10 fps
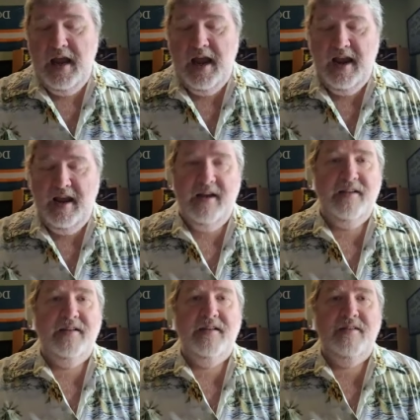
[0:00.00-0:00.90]

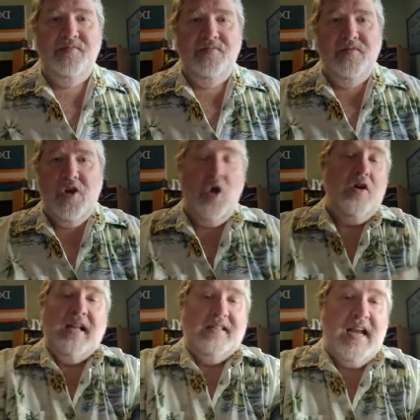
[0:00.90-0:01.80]
and
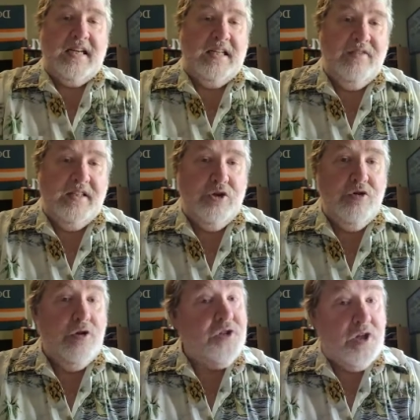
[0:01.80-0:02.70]
aren't as active as you
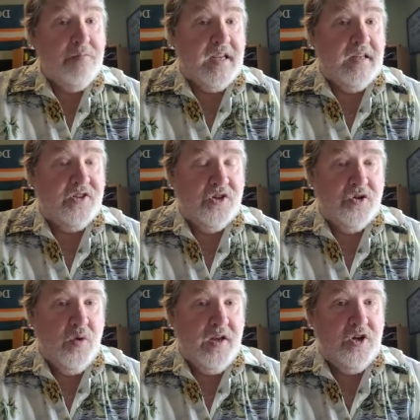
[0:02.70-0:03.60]
used to be, so
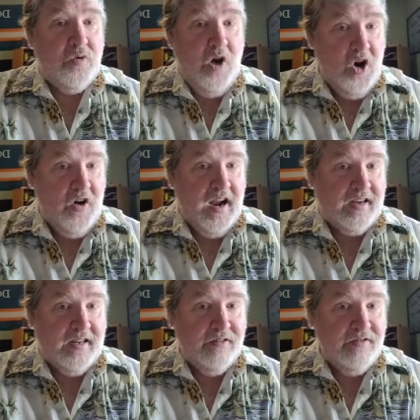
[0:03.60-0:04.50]
when you are
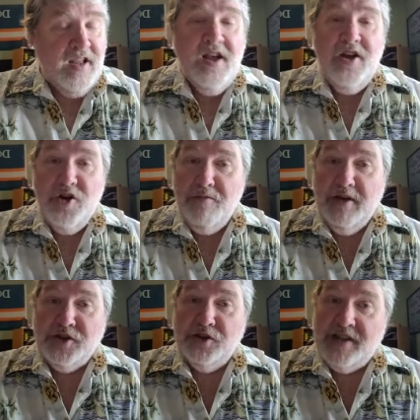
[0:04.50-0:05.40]
active, your
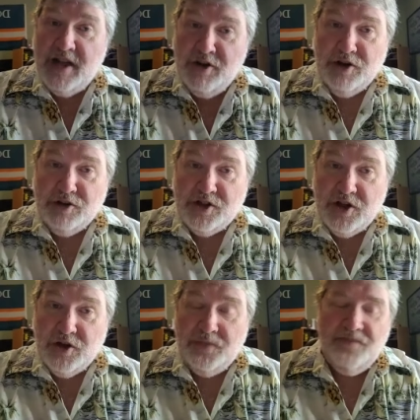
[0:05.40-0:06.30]
muscles tell you
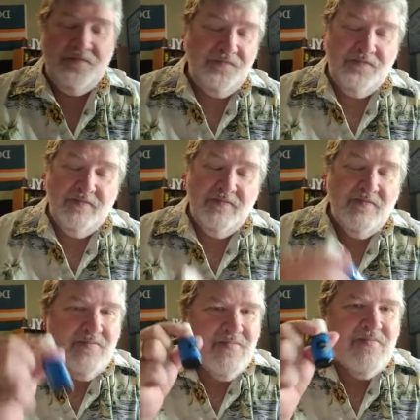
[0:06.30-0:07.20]
so,
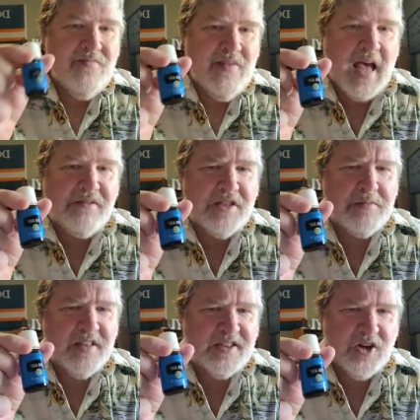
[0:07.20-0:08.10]
have some
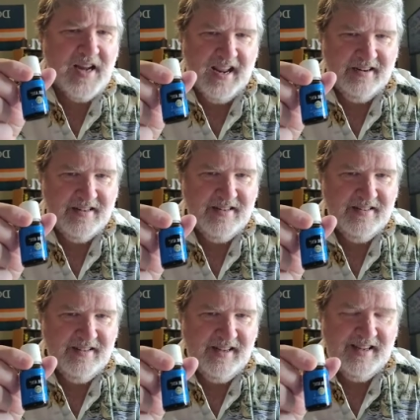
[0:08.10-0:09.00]
of this on hand.
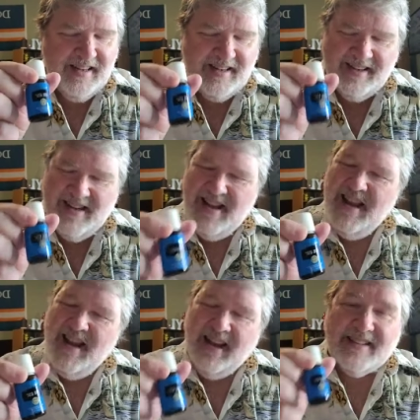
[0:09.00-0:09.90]

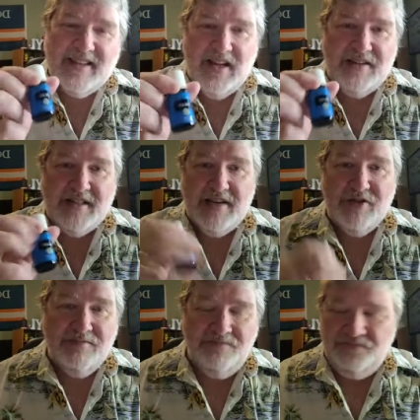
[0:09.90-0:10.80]
It's a
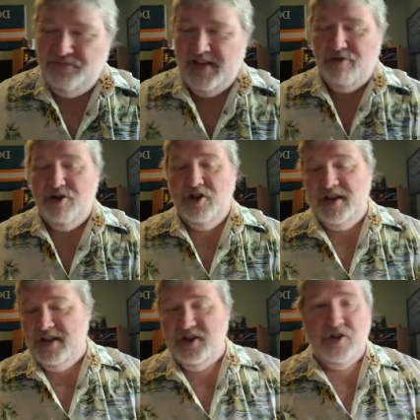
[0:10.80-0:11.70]
lifesaver. It
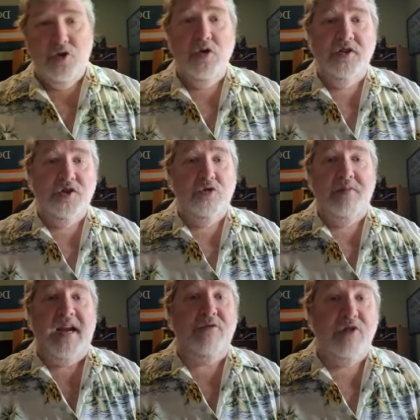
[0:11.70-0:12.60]
really is. The Cool Azul
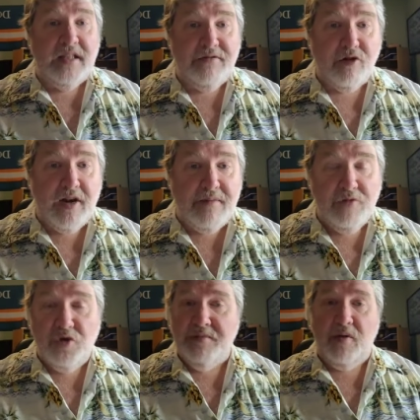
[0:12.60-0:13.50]
Pain Relief Cream,
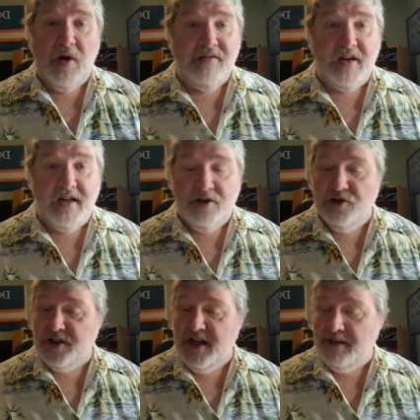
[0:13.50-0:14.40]
both my wife and I
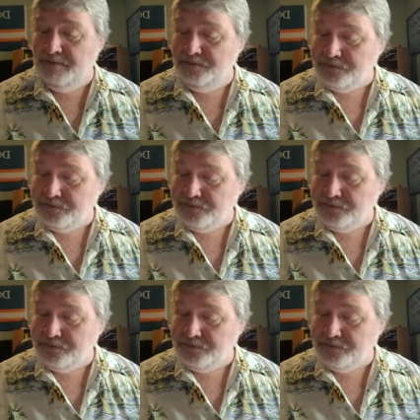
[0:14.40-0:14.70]
use that